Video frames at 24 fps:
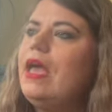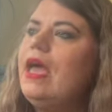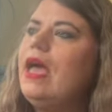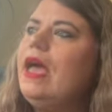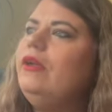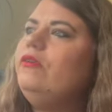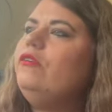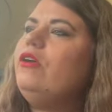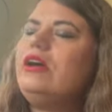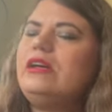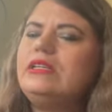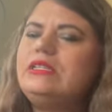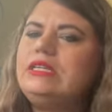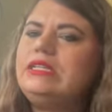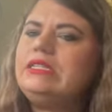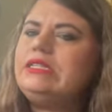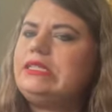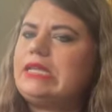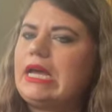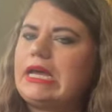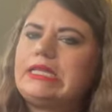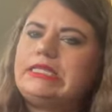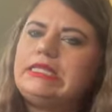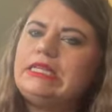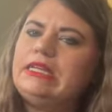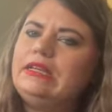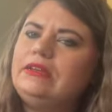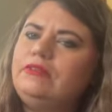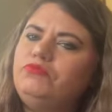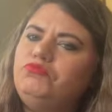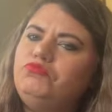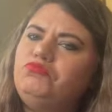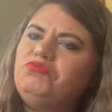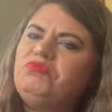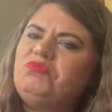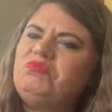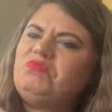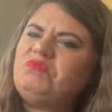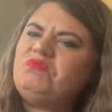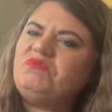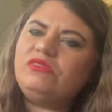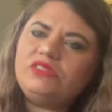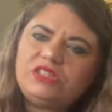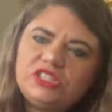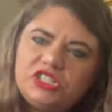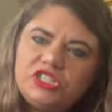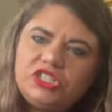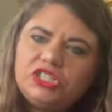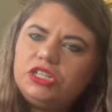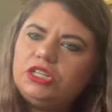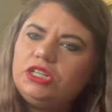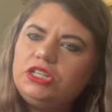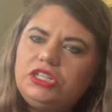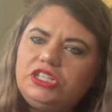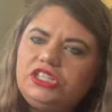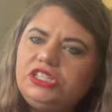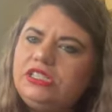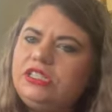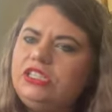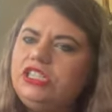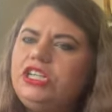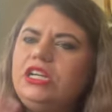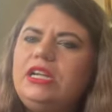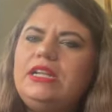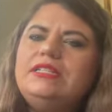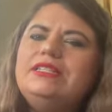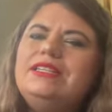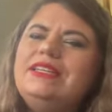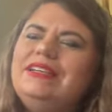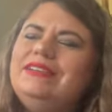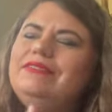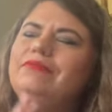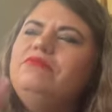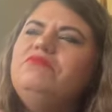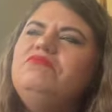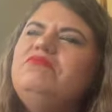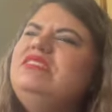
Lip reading: And Roxy doesn't, she doesn't